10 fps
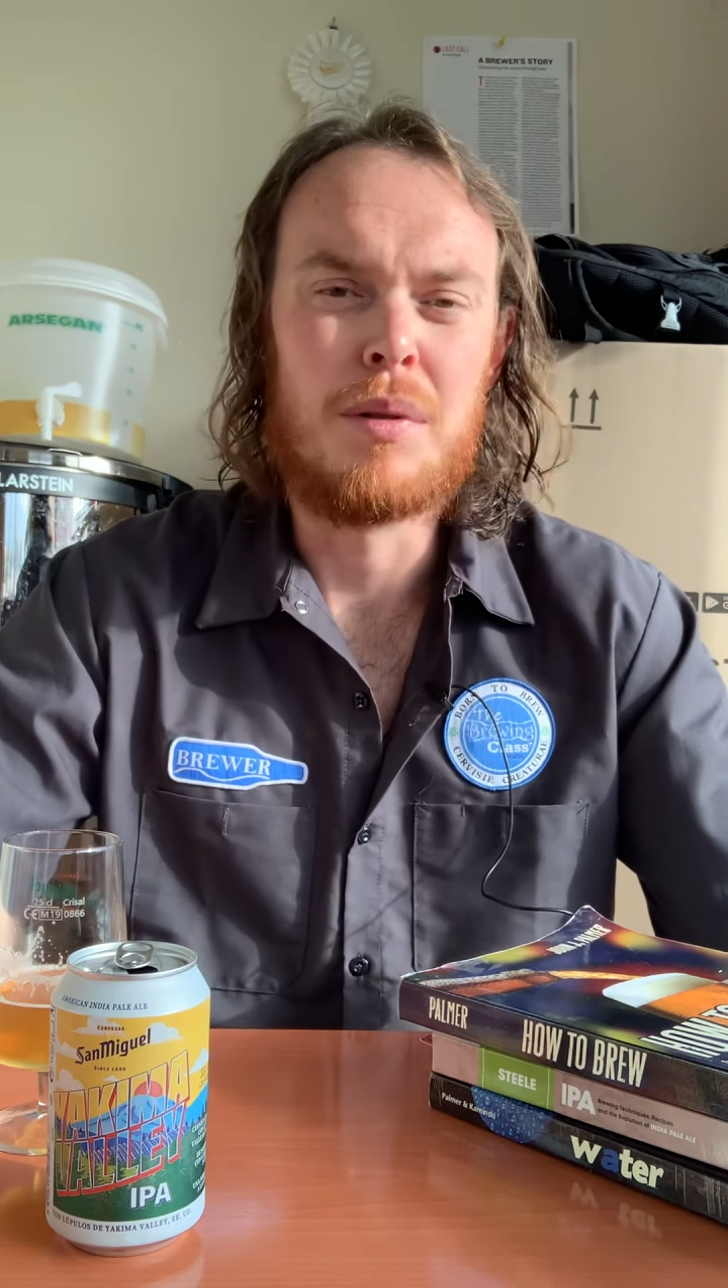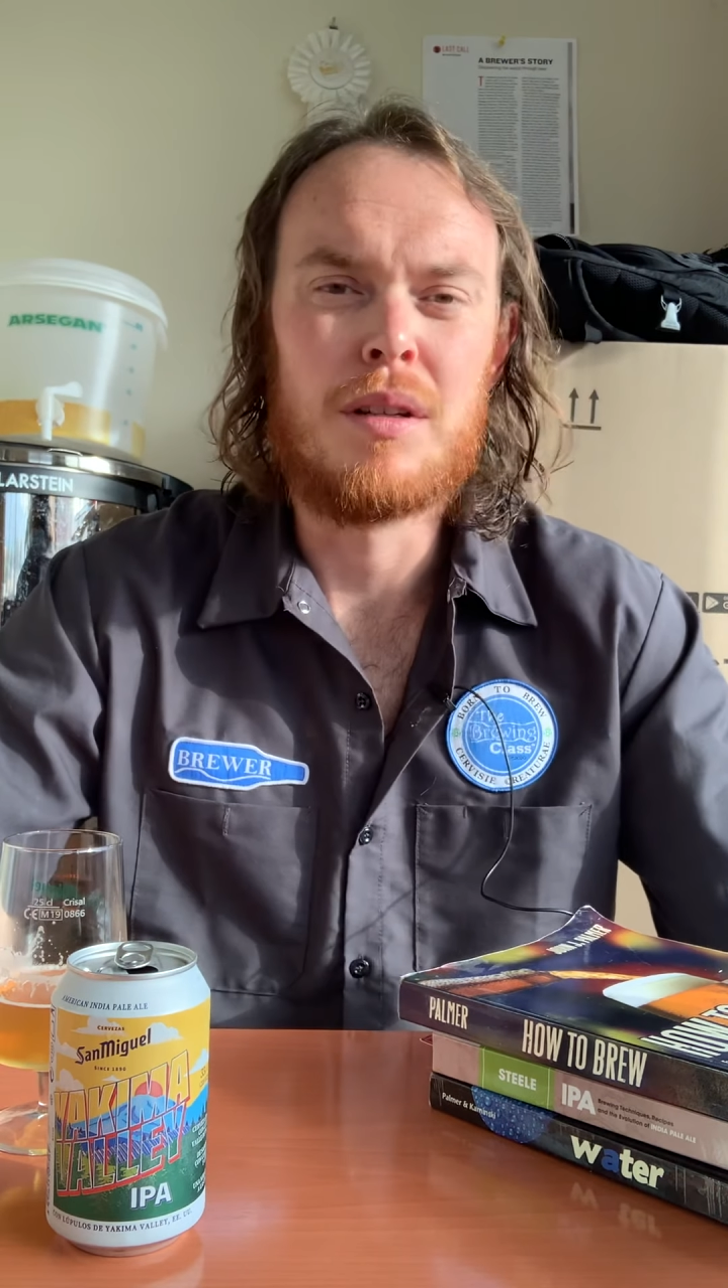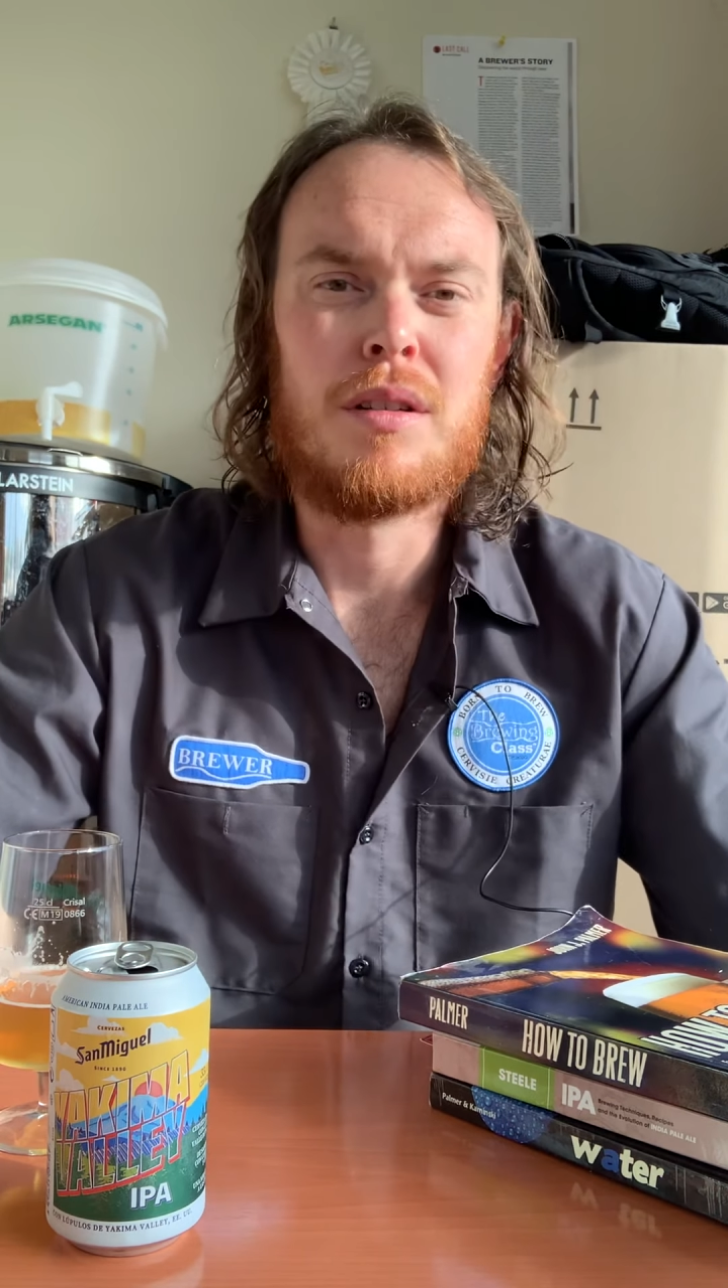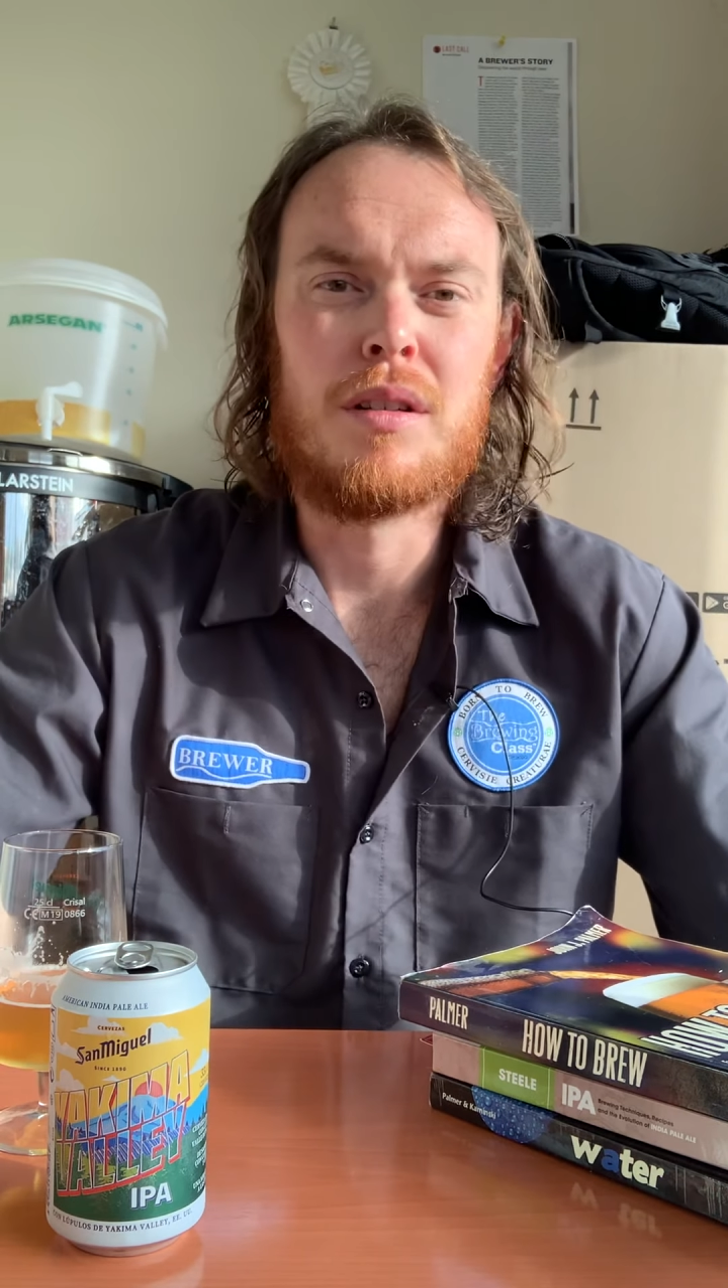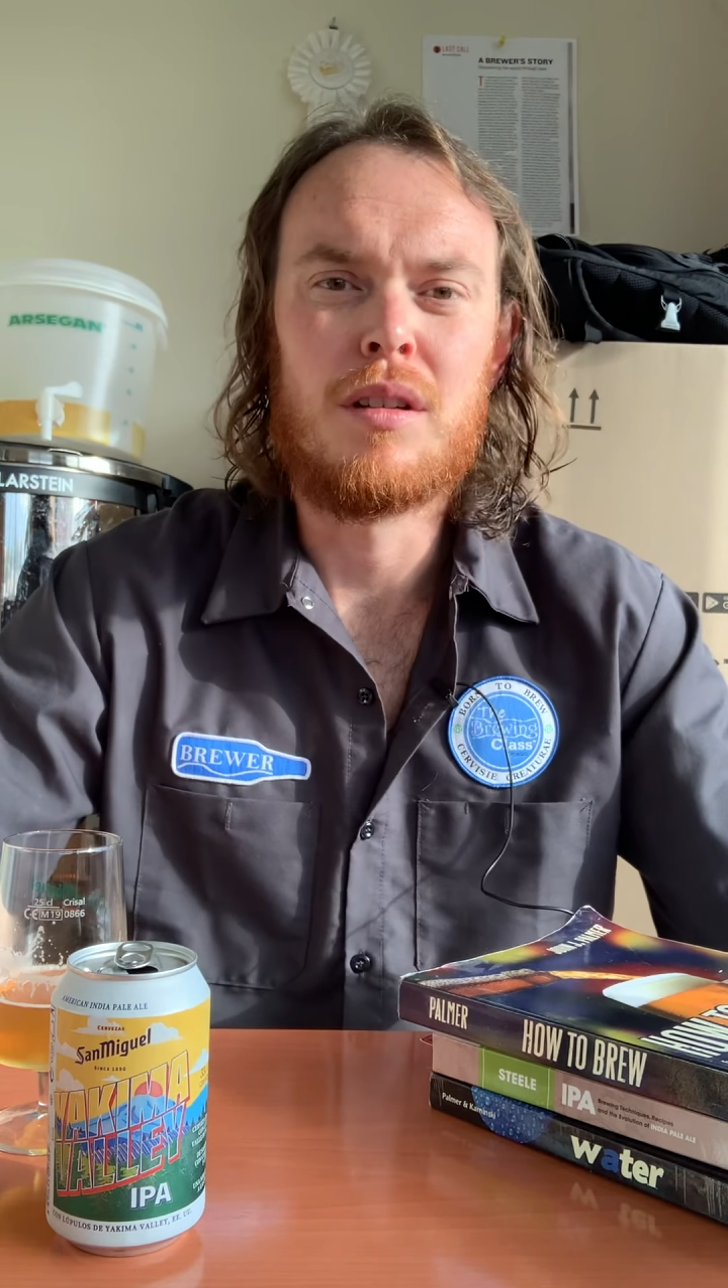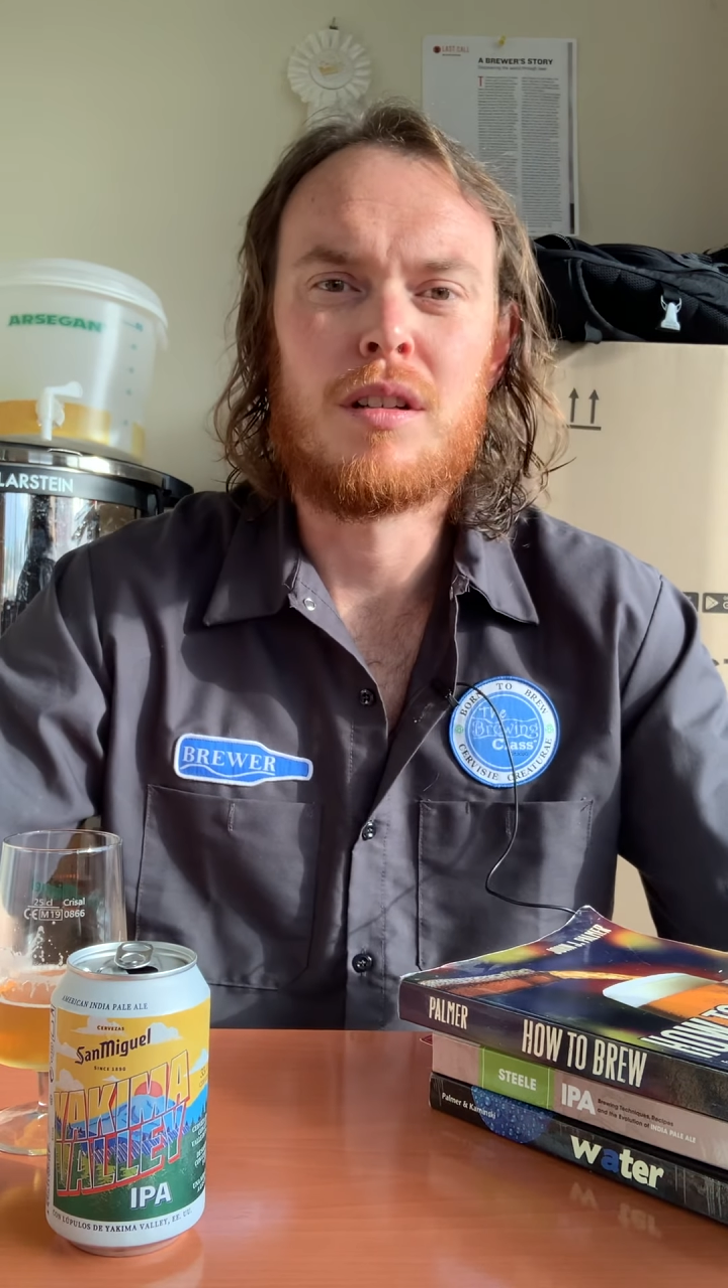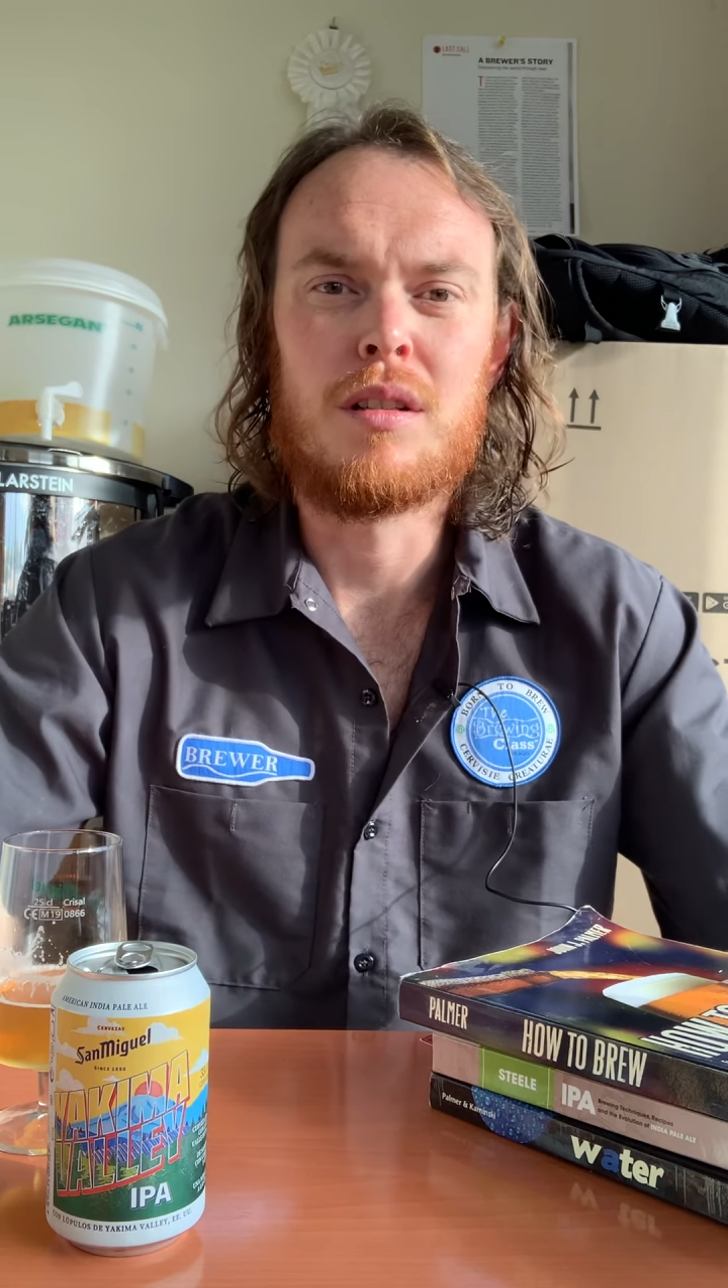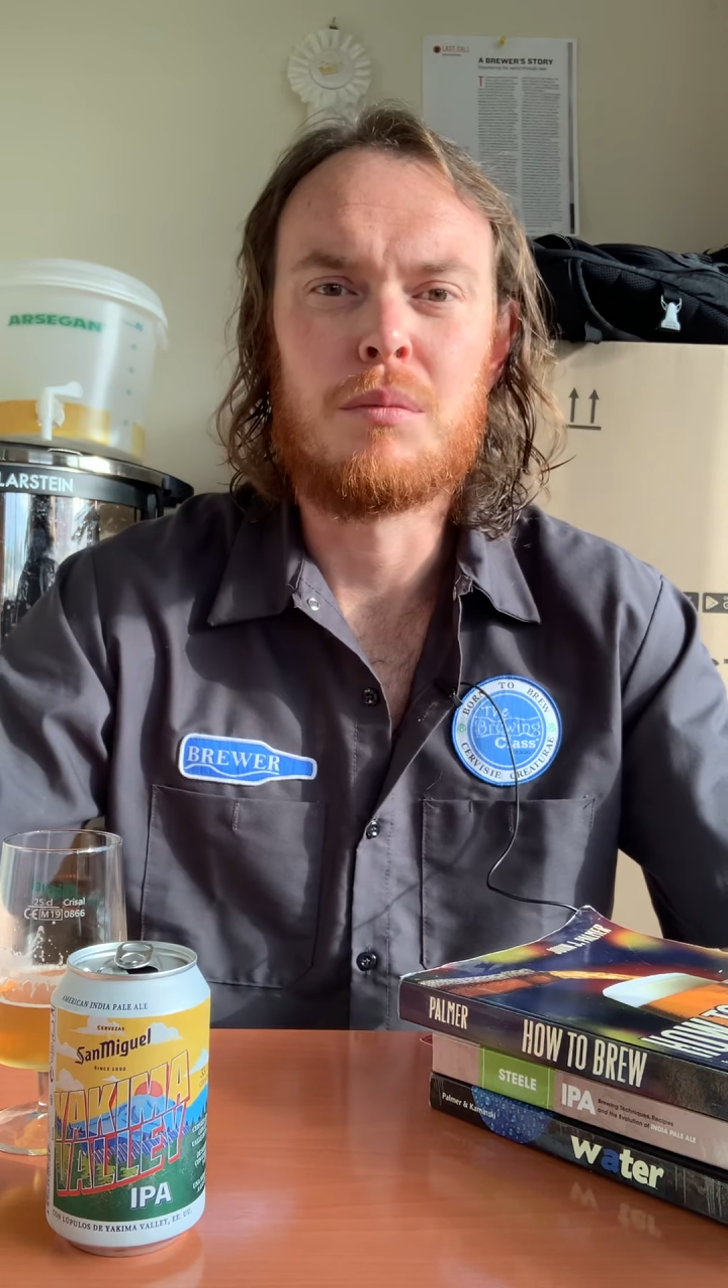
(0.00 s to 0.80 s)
beer you're looking